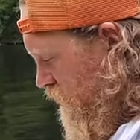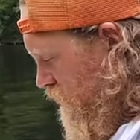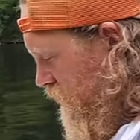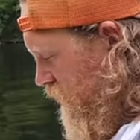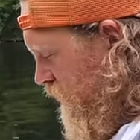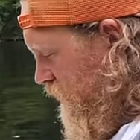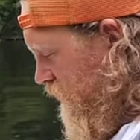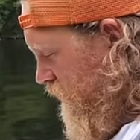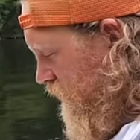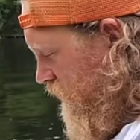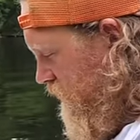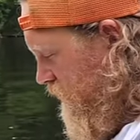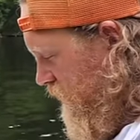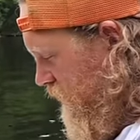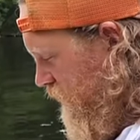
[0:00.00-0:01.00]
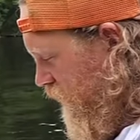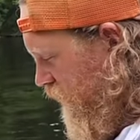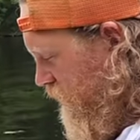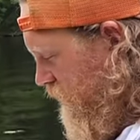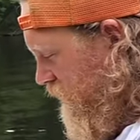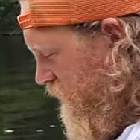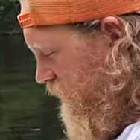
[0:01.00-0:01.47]
Ah, listen to this,
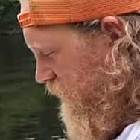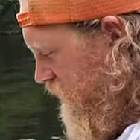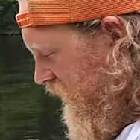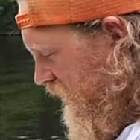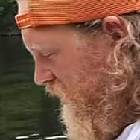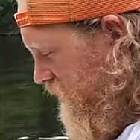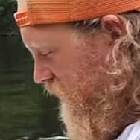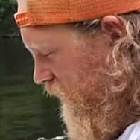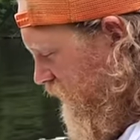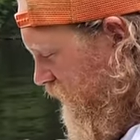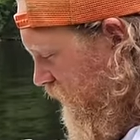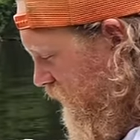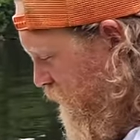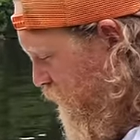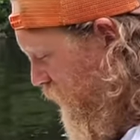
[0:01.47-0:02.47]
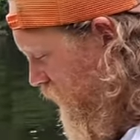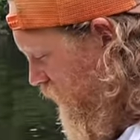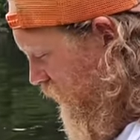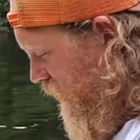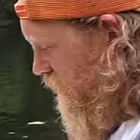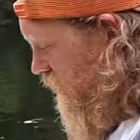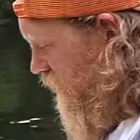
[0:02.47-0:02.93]
Chris. This is today's Our Daily Bread.
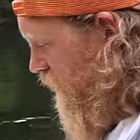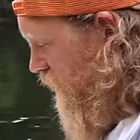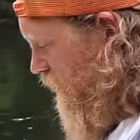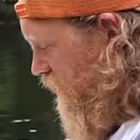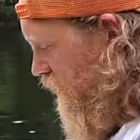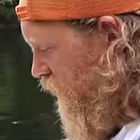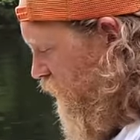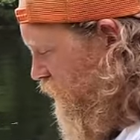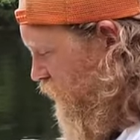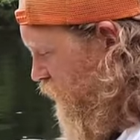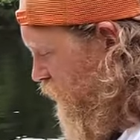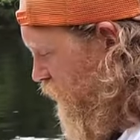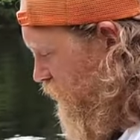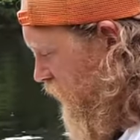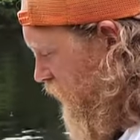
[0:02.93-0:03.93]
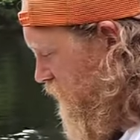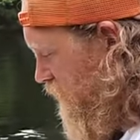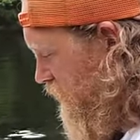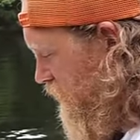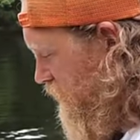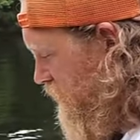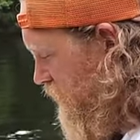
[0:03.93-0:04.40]
Uh, those who go down to
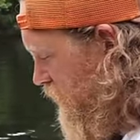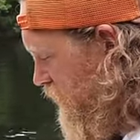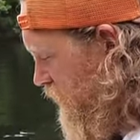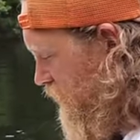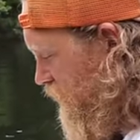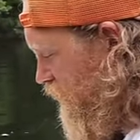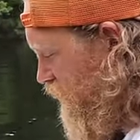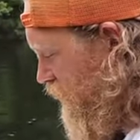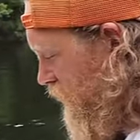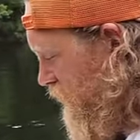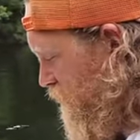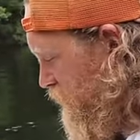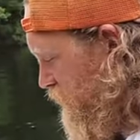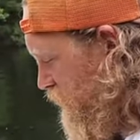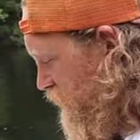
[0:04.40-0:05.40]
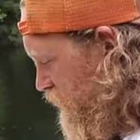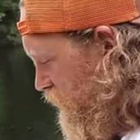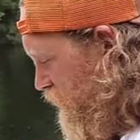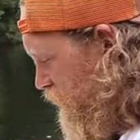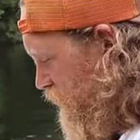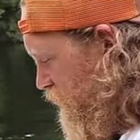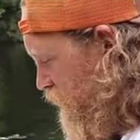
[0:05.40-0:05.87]
the sea in ships,
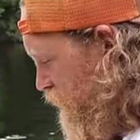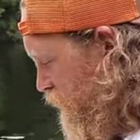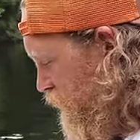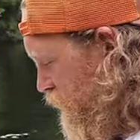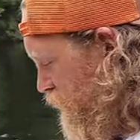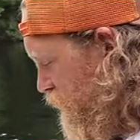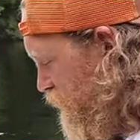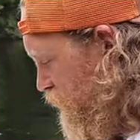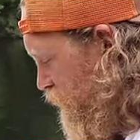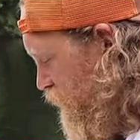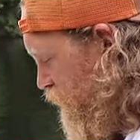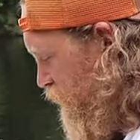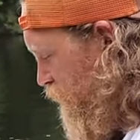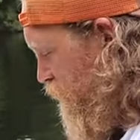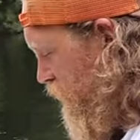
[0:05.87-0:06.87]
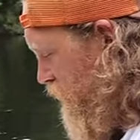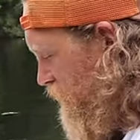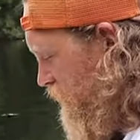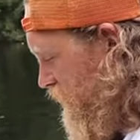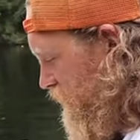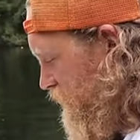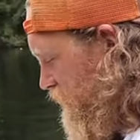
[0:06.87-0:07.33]
who do
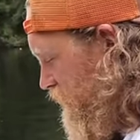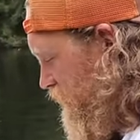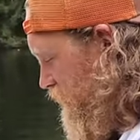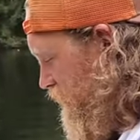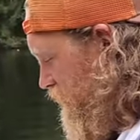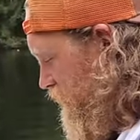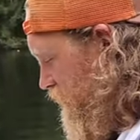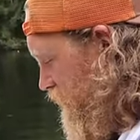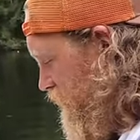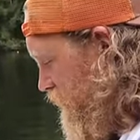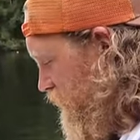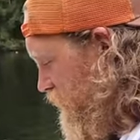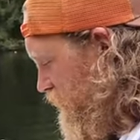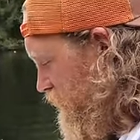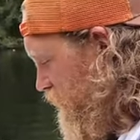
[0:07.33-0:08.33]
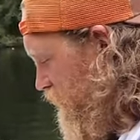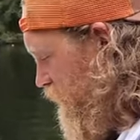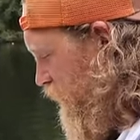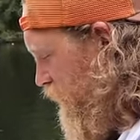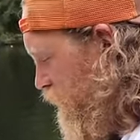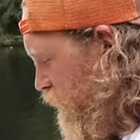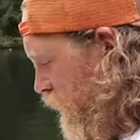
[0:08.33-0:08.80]
business on
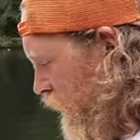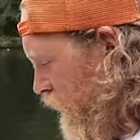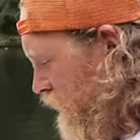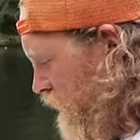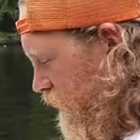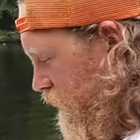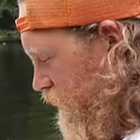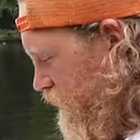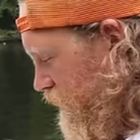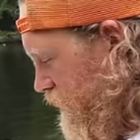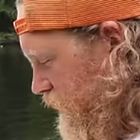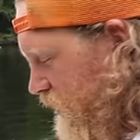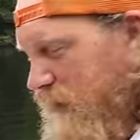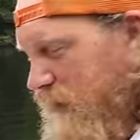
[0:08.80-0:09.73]
great waters.